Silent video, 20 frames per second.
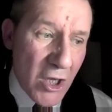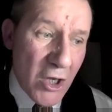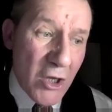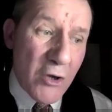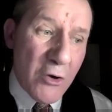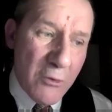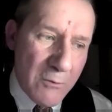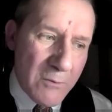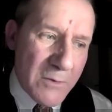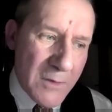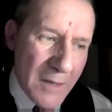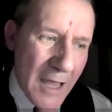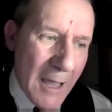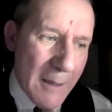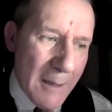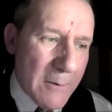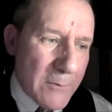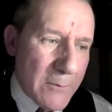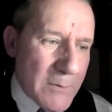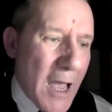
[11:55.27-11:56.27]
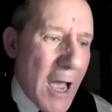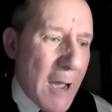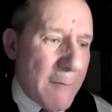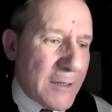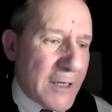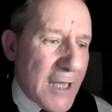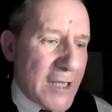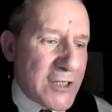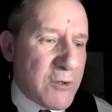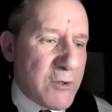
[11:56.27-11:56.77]
who now, now
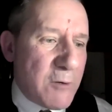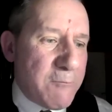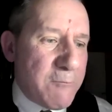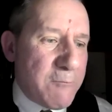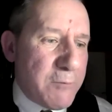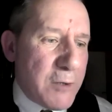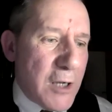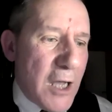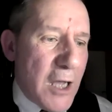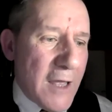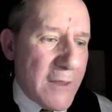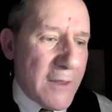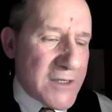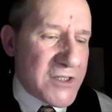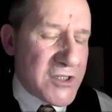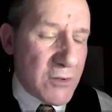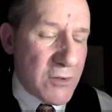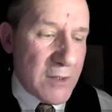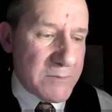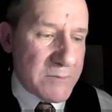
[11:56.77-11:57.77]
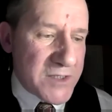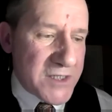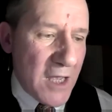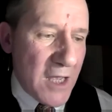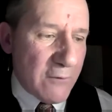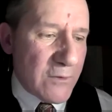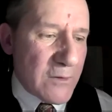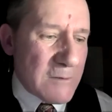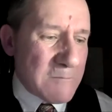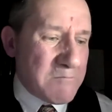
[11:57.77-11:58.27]
began to apply this to
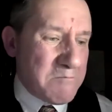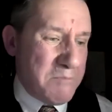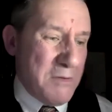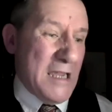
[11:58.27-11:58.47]
himself.